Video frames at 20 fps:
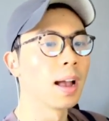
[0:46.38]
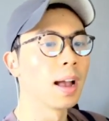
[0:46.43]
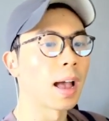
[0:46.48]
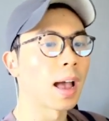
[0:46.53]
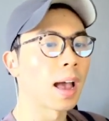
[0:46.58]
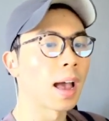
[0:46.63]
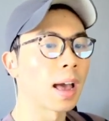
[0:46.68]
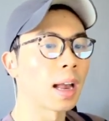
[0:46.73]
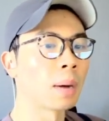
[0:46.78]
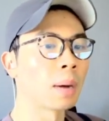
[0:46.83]

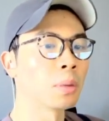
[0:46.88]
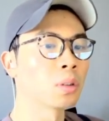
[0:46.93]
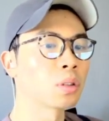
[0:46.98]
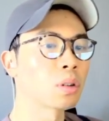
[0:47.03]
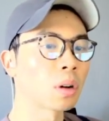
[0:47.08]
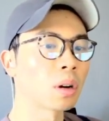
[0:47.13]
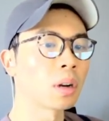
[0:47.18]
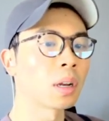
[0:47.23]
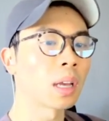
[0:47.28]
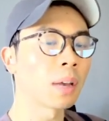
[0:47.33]
And I'm also
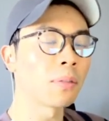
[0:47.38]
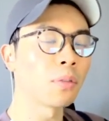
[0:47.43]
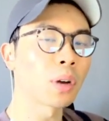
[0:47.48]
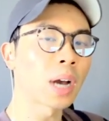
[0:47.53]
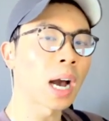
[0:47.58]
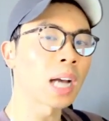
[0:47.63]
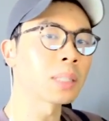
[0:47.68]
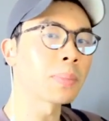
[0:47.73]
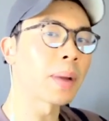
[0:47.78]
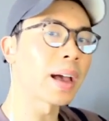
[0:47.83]
going to give you
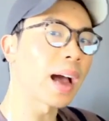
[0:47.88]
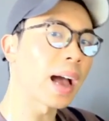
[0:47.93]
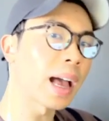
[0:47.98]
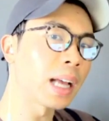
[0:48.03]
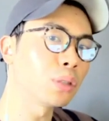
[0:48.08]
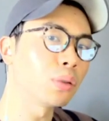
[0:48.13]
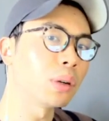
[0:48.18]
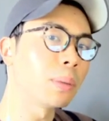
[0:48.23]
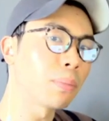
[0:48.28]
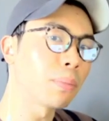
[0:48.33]
guys my
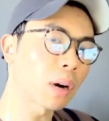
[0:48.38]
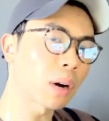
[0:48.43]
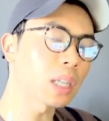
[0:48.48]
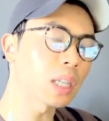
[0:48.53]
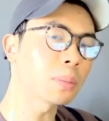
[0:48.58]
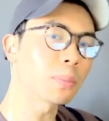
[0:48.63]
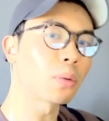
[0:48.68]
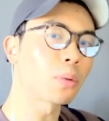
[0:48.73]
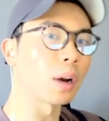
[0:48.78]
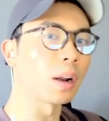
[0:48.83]
entry price
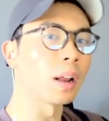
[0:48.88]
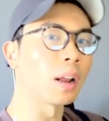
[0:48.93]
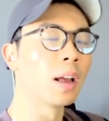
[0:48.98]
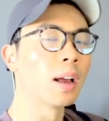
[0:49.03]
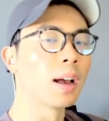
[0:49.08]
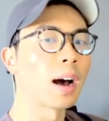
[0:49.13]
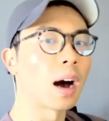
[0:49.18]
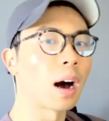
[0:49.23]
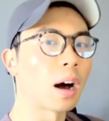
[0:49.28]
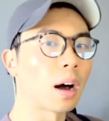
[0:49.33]
point,
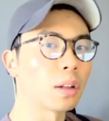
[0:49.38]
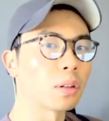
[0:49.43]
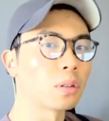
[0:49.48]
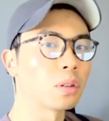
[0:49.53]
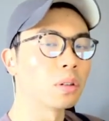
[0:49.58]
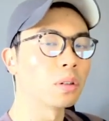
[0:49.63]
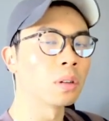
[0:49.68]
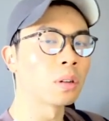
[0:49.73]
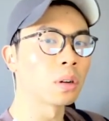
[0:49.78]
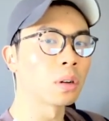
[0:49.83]

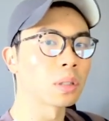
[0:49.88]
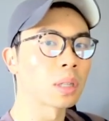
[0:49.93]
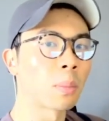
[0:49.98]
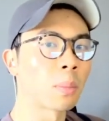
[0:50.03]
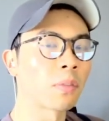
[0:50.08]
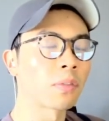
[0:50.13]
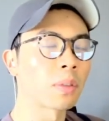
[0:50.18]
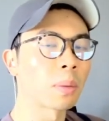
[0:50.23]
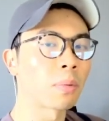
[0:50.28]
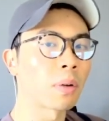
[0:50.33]
some
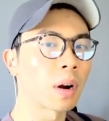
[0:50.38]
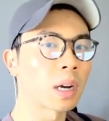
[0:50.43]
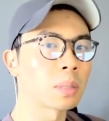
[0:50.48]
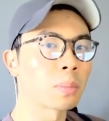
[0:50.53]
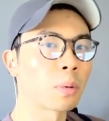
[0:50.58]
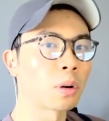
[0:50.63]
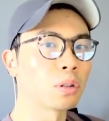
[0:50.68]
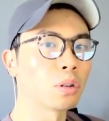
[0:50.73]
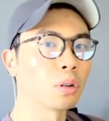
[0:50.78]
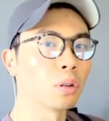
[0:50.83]
of the price
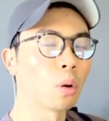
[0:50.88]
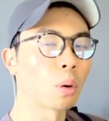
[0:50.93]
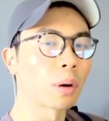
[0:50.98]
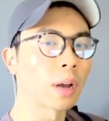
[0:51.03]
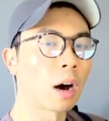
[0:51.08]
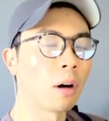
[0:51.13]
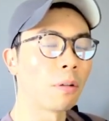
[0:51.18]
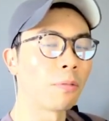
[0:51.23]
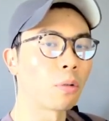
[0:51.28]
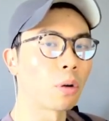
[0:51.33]
point to look
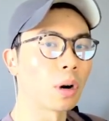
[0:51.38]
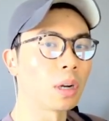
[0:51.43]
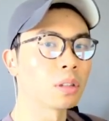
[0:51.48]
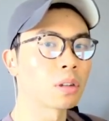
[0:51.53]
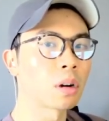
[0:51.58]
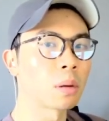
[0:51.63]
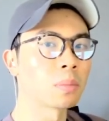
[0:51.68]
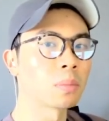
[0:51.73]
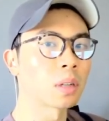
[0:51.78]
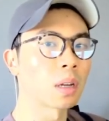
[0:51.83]
out for in
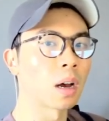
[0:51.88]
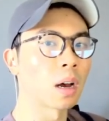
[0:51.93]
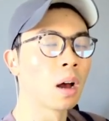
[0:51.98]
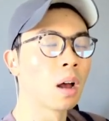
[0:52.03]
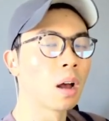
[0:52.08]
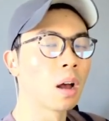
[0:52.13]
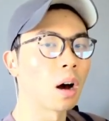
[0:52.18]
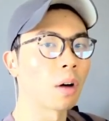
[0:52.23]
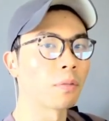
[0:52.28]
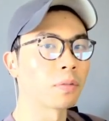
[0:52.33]
terms
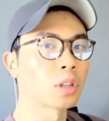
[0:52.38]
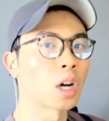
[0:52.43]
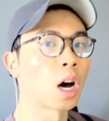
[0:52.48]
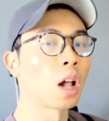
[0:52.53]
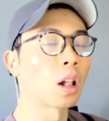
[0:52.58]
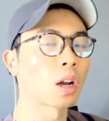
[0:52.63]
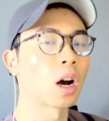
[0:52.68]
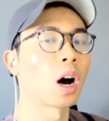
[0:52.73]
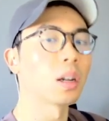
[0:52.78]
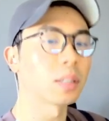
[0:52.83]
of
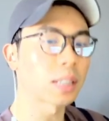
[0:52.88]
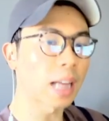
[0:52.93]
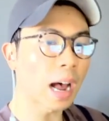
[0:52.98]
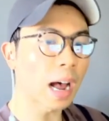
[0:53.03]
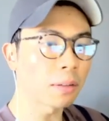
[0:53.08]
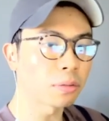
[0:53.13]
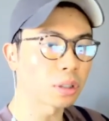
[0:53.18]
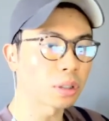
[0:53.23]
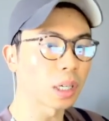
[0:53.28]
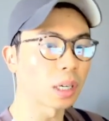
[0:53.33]
dollar cost
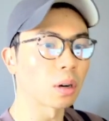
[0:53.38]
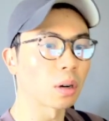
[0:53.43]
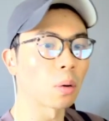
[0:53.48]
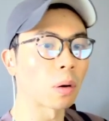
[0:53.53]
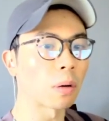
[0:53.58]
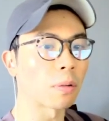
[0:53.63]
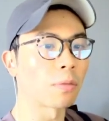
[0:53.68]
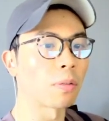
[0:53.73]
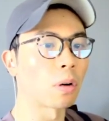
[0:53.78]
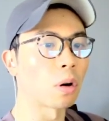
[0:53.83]
averaging
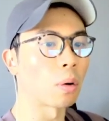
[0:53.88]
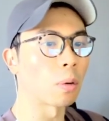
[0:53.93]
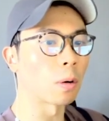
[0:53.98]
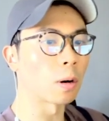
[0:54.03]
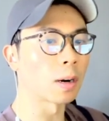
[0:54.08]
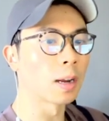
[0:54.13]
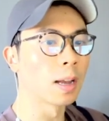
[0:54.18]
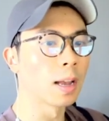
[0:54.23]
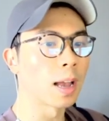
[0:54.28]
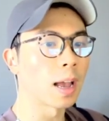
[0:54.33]
going
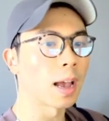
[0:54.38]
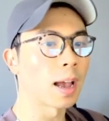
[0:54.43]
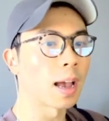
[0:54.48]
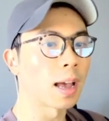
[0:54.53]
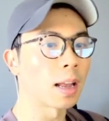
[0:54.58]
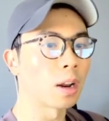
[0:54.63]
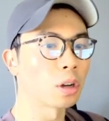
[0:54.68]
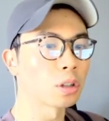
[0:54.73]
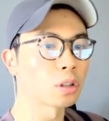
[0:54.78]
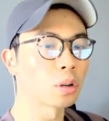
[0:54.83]
forward.
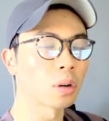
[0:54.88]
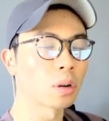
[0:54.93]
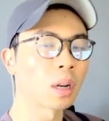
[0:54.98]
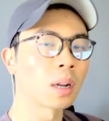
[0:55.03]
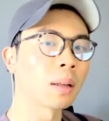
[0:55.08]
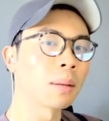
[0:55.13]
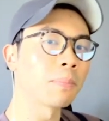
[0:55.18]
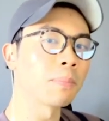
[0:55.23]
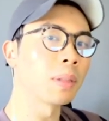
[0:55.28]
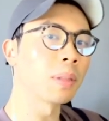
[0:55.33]
And also going
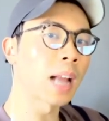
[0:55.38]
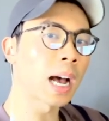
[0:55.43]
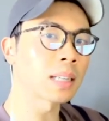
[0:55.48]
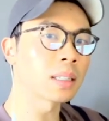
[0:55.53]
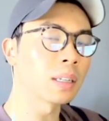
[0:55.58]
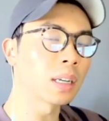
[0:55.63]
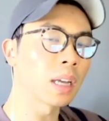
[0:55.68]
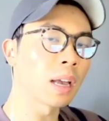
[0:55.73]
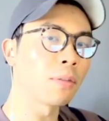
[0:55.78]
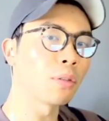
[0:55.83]
to
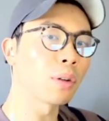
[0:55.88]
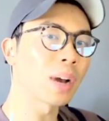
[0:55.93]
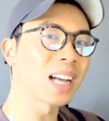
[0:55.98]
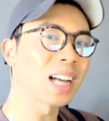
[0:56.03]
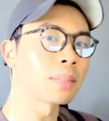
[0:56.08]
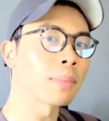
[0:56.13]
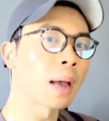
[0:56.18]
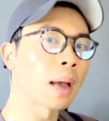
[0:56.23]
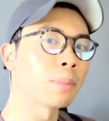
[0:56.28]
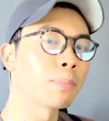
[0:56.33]
lastly give you
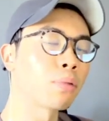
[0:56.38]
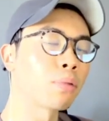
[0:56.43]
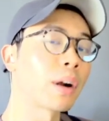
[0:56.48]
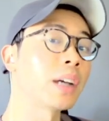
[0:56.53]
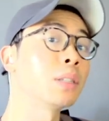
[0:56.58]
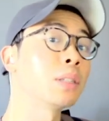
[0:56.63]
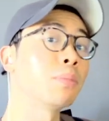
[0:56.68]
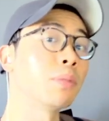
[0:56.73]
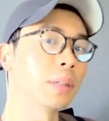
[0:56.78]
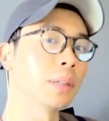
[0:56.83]
guys my
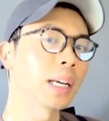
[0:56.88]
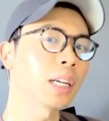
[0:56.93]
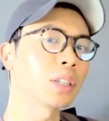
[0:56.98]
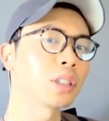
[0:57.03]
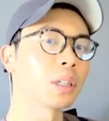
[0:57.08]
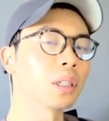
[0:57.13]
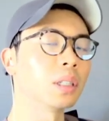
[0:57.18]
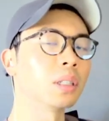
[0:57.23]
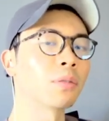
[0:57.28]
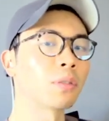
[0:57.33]
price
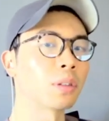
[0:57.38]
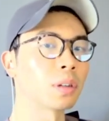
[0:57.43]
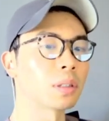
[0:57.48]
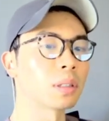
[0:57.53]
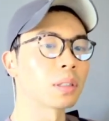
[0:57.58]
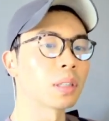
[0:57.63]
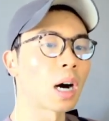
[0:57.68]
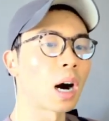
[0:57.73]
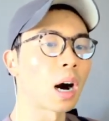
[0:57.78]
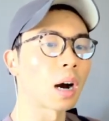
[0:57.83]
predictions for the
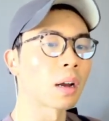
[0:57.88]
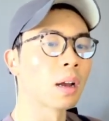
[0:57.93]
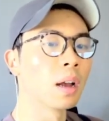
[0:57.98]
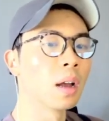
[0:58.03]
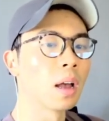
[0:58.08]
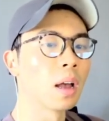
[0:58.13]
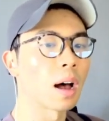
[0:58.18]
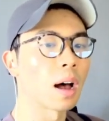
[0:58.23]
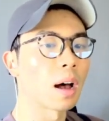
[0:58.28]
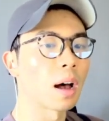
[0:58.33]
stock
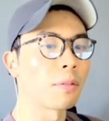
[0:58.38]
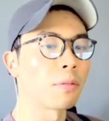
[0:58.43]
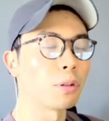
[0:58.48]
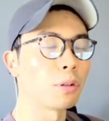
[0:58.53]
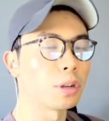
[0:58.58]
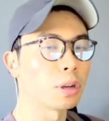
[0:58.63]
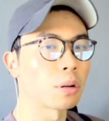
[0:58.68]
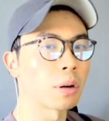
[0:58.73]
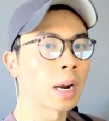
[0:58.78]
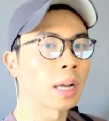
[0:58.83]
for
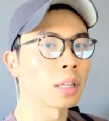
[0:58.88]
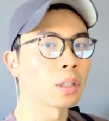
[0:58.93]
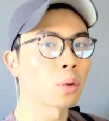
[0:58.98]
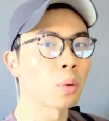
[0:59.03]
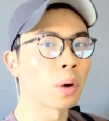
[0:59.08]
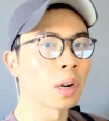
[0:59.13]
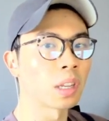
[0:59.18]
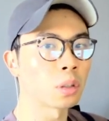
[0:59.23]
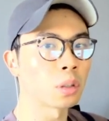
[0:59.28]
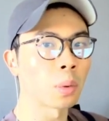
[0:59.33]
year end
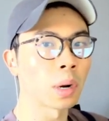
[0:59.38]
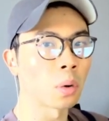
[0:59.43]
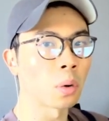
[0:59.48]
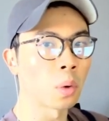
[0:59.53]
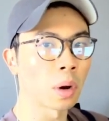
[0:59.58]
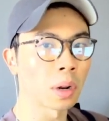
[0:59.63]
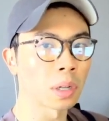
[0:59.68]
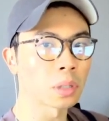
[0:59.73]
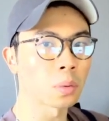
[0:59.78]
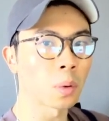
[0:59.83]

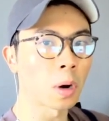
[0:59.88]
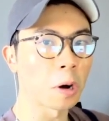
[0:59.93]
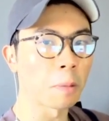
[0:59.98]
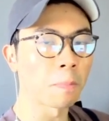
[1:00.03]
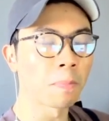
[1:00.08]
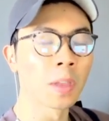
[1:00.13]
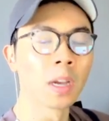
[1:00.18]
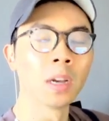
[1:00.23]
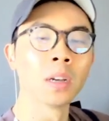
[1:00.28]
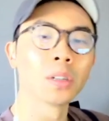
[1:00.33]
2021 as well.
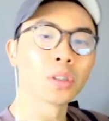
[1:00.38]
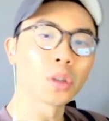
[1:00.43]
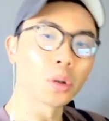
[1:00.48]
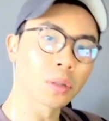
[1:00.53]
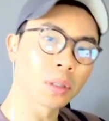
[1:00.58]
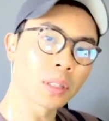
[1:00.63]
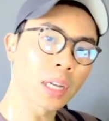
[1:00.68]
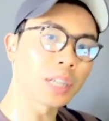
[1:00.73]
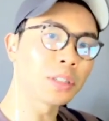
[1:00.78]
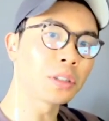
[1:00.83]
So
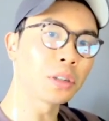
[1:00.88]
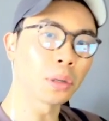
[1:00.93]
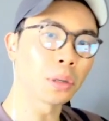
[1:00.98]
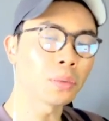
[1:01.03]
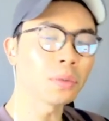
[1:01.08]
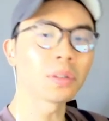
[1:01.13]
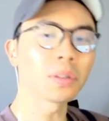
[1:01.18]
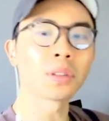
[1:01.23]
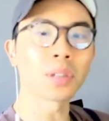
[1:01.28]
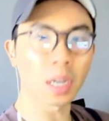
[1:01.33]
stay
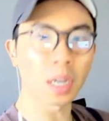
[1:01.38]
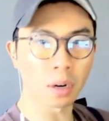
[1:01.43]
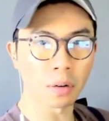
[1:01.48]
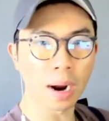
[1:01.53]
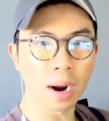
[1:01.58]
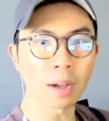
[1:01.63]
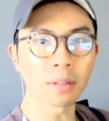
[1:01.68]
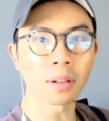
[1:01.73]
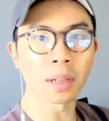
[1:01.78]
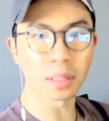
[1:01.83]
tuned, stick
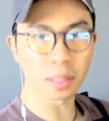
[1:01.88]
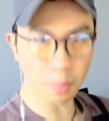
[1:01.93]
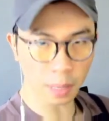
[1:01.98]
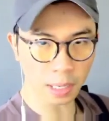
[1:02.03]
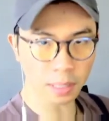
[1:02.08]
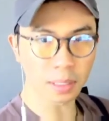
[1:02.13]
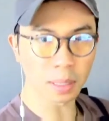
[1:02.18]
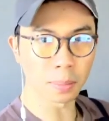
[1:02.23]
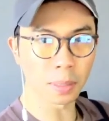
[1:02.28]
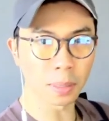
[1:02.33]
around, let's make some